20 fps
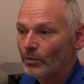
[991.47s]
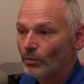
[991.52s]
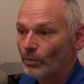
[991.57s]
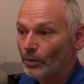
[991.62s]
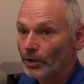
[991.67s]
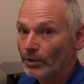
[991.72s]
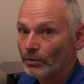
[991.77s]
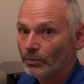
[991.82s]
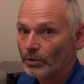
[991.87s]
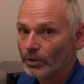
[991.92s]

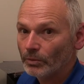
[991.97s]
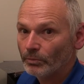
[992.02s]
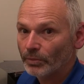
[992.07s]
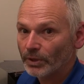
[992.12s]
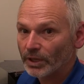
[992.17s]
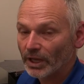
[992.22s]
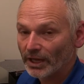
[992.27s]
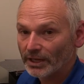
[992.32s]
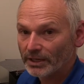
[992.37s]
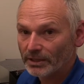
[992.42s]
when we're
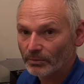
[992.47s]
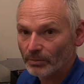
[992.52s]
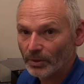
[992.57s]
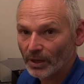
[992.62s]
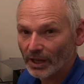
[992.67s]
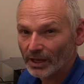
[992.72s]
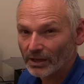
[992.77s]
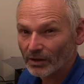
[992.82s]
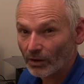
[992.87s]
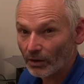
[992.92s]
playing
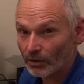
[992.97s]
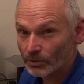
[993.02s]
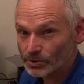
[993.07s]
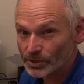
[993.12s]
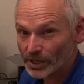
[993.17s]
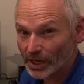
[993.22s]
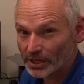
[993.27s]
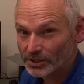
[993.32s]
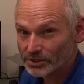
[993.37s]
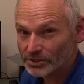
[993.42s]
back
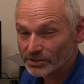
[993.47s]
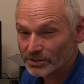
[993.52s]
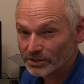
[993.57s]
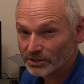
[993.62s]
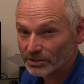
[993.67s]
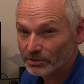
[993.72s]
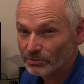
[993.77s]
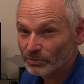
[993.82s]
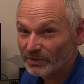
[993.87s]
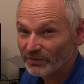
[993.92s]
Ultra
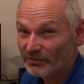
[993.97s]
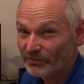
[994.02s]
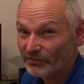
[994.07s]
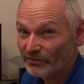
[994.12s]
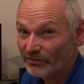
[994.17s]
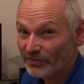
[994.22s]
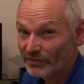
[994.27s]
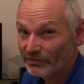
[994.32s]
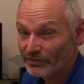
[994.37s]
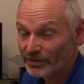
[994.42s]
HD with
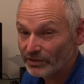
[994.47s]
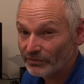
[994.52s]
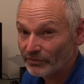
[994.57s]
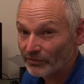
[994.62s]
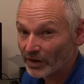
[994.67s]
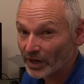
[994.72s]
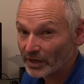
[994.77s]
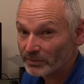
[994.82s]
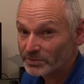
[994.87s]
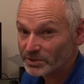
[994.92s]
50
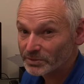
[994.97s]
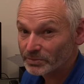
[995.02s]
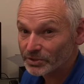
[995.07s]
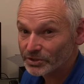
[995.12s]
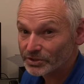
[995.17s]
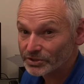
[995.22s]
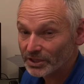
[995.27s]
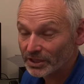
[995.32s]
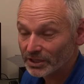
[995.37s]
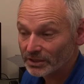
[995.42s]
frames per
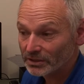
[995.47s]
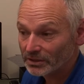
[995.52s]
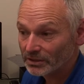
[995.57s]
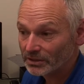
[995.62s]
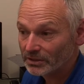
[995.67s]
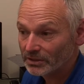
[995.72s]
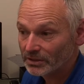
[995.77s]
second.